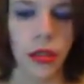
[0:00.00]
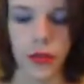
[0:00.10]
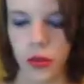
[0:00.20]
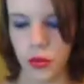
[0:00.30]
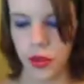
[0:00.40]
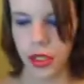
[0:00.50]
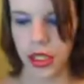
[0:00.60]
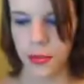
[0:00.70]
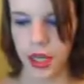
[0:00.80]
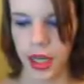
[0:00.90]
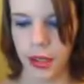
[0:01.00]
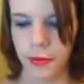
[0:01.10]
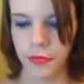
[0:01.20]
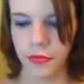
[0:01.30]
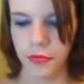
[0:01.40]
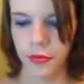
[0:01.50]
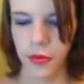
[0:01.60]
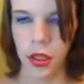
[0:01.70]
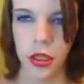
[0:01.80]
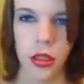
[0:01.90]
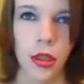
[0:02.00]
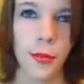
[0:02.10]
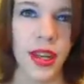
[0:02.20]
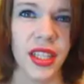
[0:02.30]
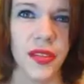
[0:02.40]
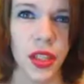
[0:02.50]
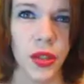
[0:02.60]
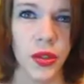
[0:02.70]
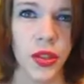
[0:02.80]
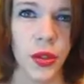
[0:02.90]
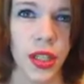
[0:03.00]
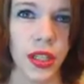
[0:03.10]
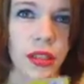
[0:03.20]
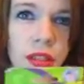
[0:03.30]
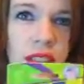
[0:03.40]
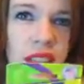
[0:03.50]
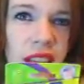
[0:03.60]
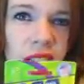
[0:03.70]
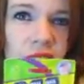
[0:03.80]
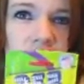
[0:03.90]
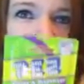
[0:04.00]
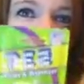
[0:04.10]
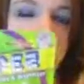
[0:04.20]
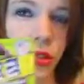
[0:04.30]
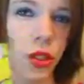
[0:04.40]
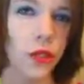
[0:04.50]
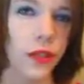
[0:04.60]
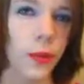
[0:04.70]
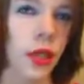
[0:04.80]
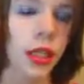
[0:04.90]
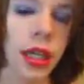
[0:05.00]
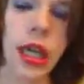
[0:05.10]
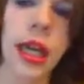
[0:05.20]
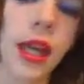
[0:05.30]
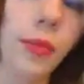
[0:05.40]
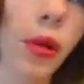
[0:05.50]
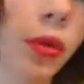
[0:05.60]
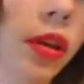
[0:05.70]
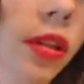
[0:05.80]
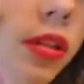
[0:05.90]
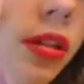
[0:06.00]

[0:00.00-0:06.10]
If you see my Pez videos, you can see that, unless I don't show it very well. And I put one